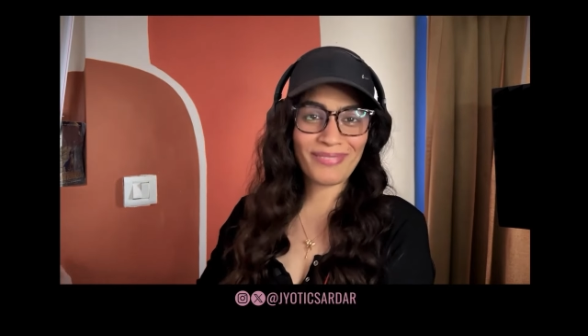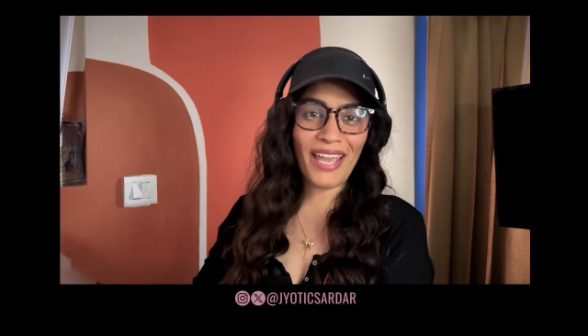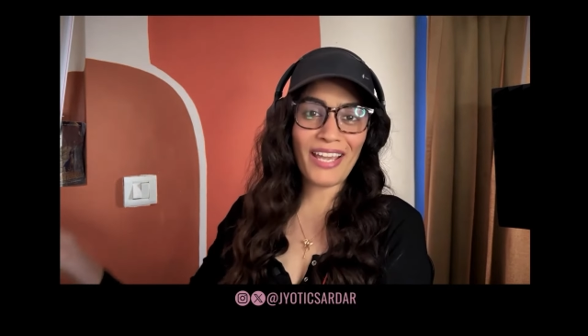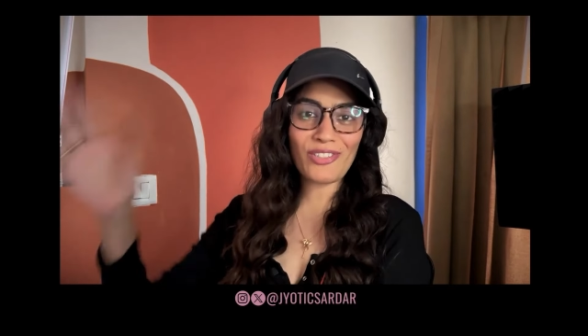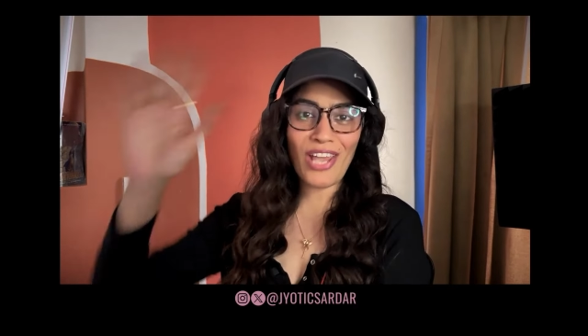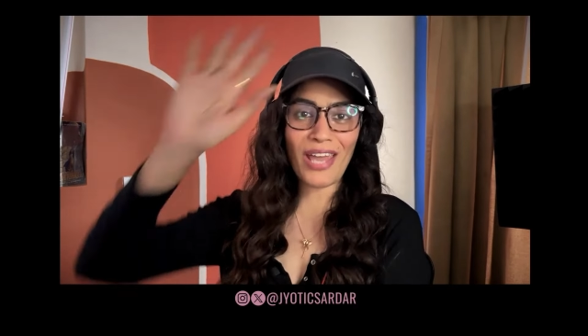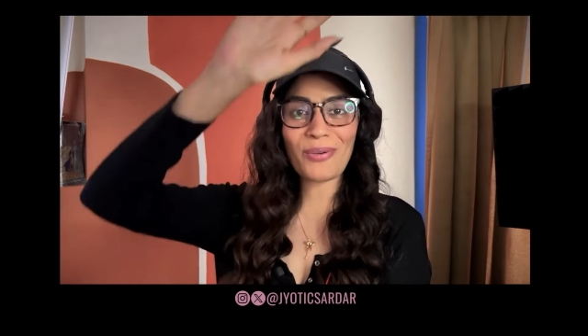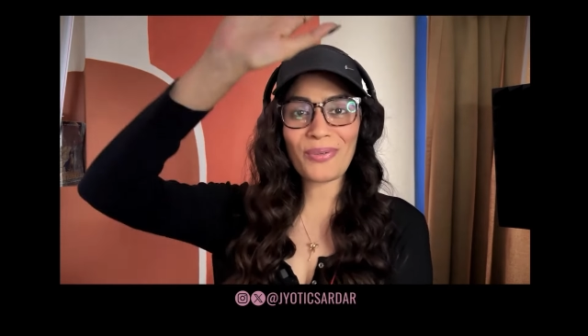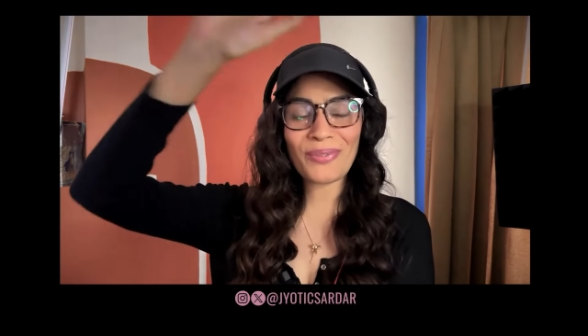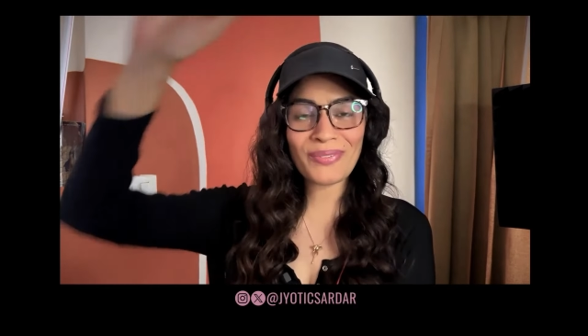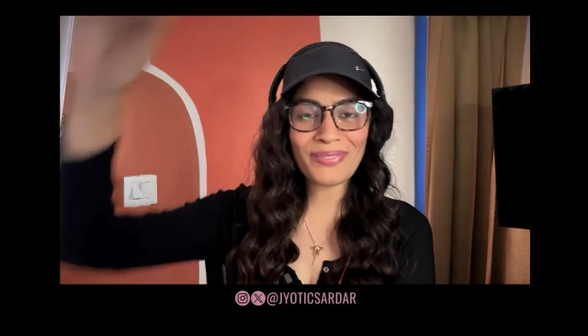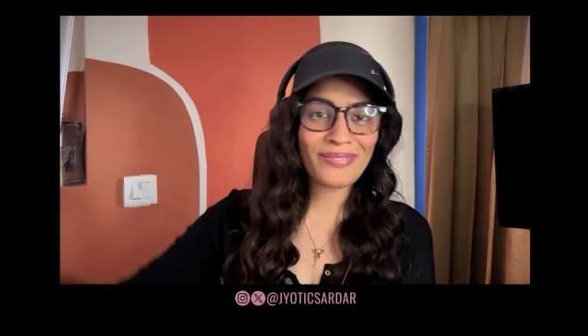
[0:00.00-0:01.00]
hey shadow
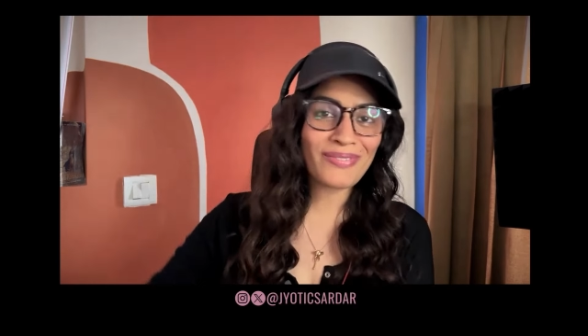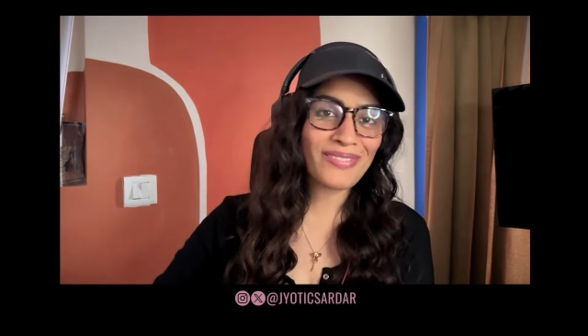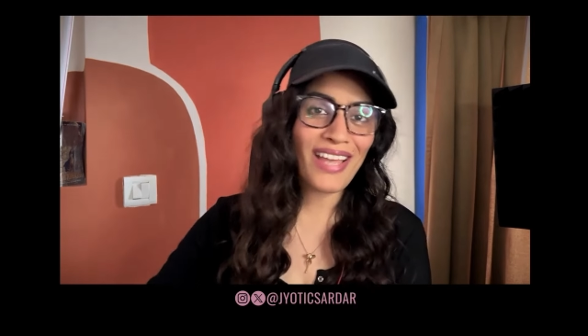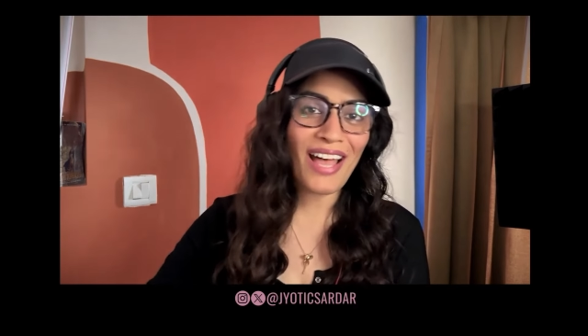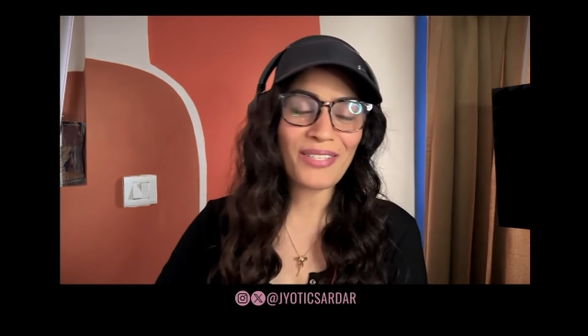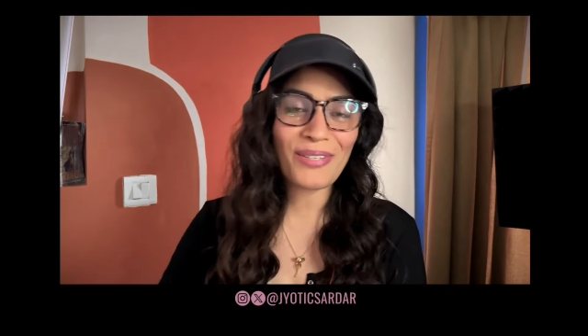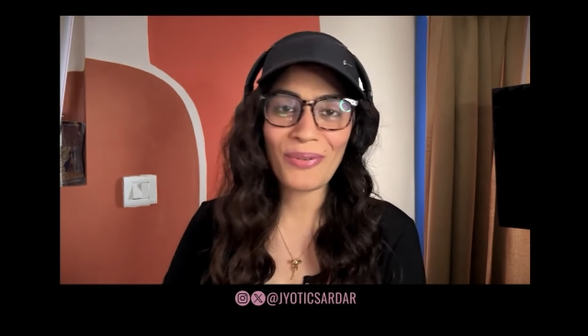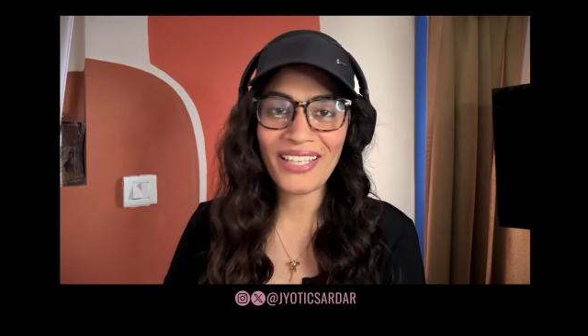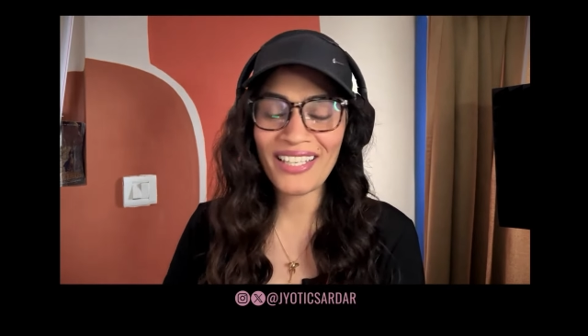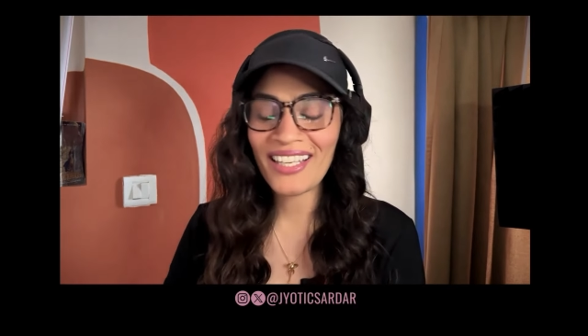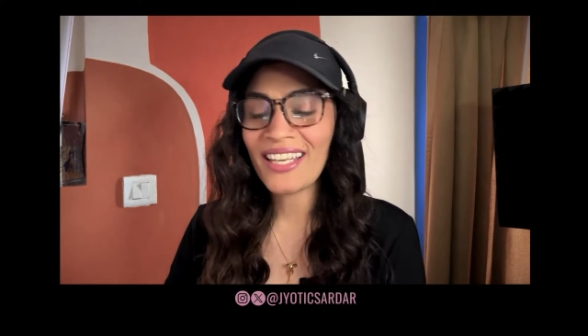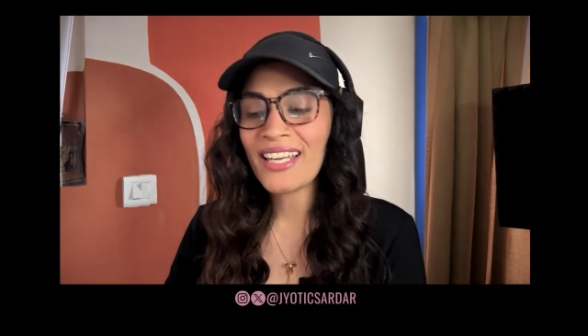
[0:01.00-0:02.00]
how's it
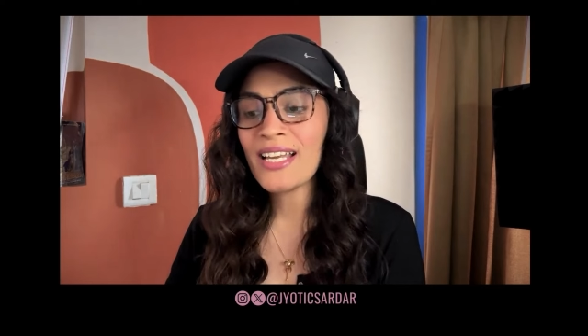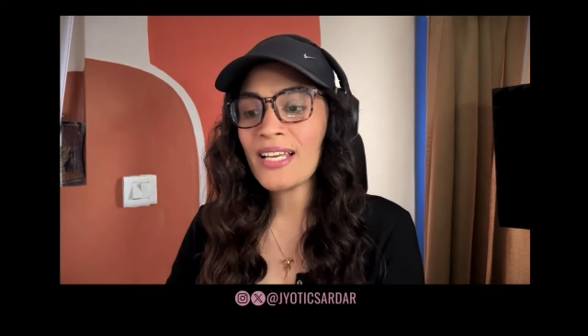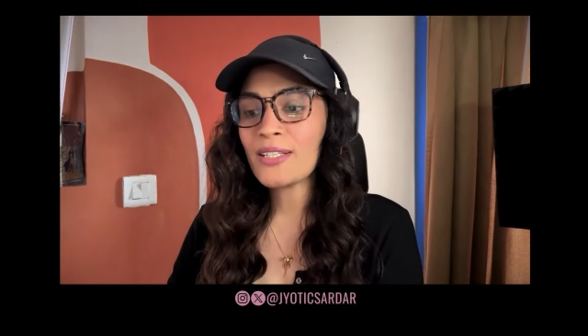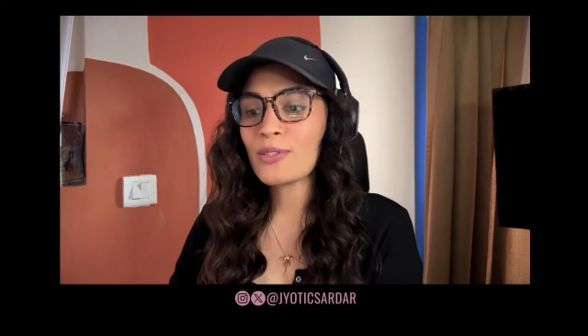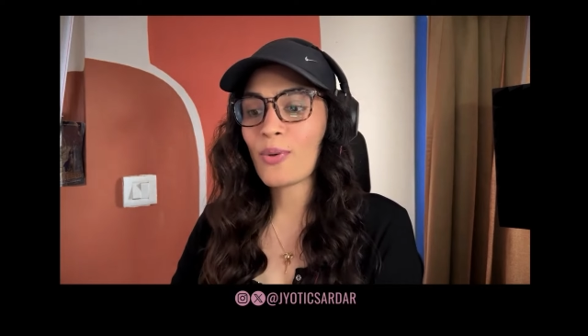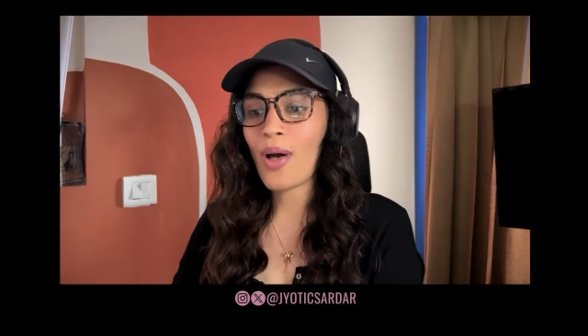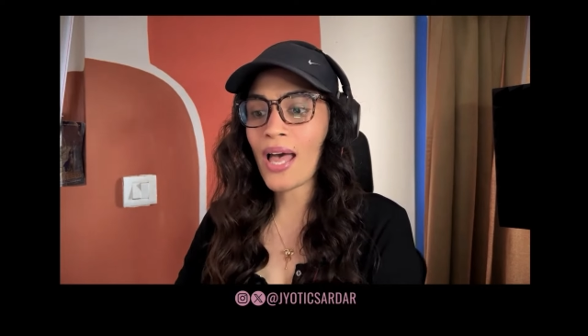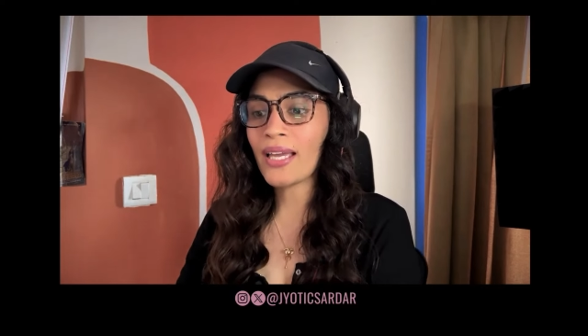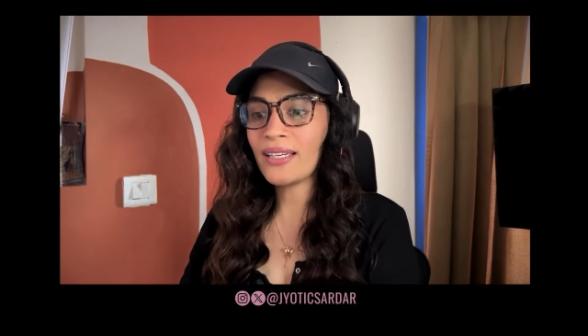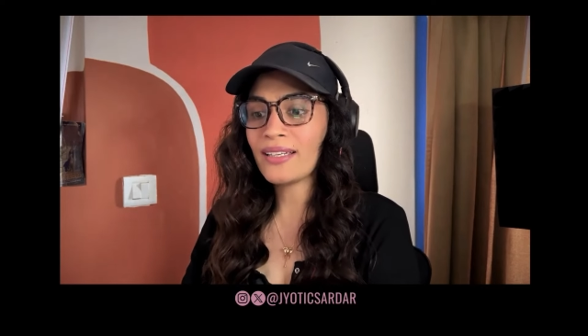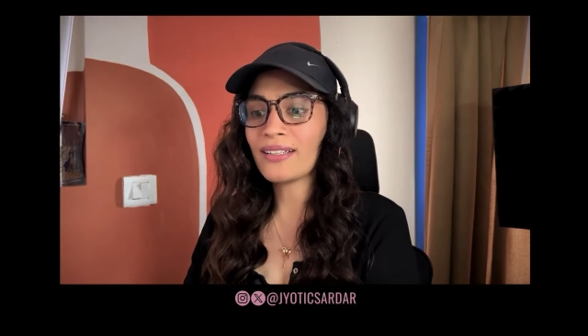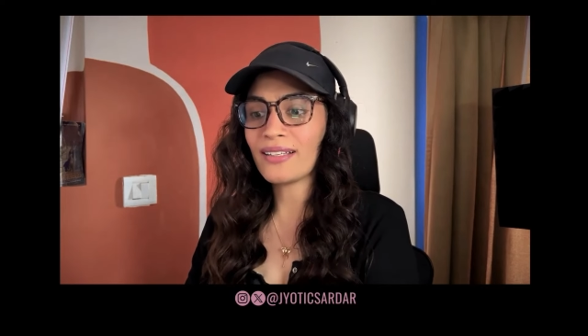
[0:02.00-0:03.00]
going so i
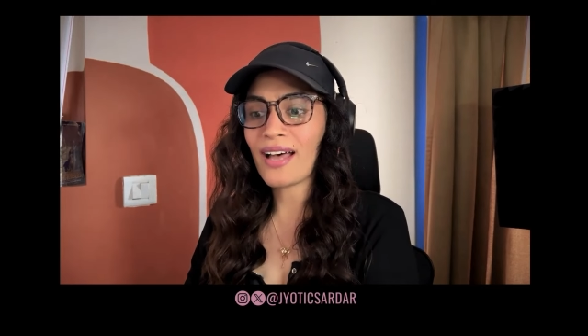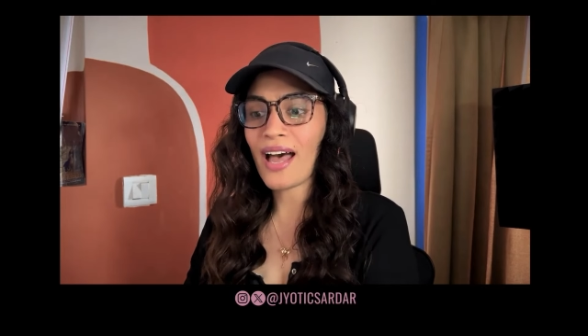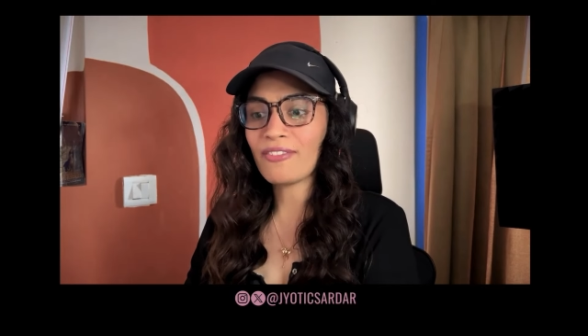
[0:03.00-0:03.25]
uh,